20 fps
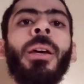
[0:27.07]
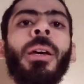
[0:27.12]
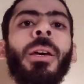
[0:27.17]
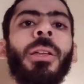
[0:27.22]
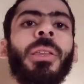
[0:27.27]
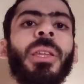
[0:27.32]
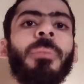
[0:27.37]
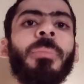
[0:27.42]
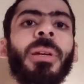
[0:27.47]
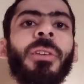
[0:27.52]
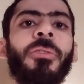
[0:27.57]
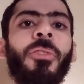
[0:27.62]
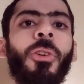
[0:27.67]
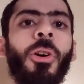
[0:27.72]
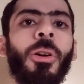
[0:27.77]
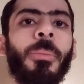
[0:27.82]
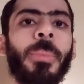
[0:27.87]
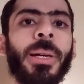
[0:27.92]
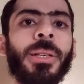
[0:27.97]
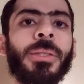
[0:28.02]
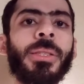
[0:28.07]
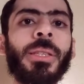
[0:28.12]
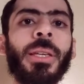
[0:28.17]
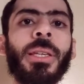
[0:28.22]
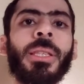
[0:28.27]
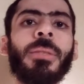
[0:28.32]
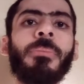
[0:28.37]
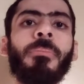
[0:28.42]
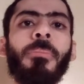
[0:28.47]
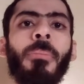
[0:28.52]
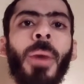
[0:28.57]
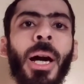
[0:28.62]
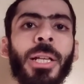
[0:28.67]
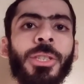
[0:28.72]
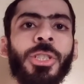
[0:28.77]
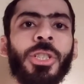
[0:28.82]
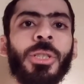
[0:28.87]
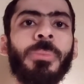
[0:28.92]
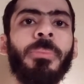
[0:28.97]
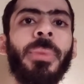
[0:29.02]
the performance is
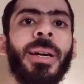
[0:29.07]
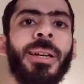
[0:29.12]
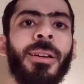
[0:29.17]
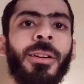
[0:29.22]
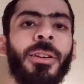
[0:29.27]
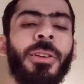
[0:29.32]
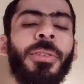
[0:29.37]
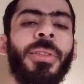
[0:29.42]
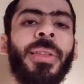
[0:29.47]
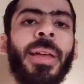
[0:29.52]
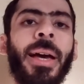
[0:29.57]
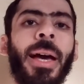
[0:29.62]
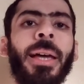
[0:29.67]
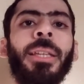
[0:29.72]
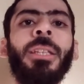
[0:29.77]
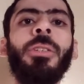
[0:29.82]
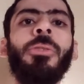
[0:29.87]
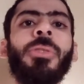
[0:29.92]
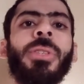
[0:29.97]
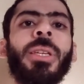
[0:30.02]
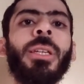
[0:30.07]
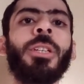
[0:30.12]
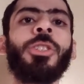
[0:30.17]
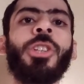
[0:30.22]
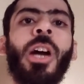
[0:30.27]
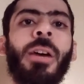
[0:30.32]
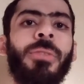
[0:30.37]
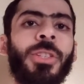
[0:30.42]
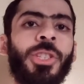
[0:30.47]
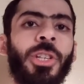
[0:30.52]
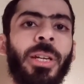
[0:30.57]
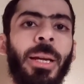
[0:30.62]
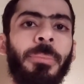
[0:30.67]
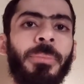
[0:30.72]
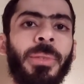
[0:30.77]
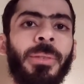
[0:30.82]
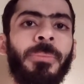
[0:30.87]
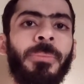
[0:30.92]
much better than using JavaScript.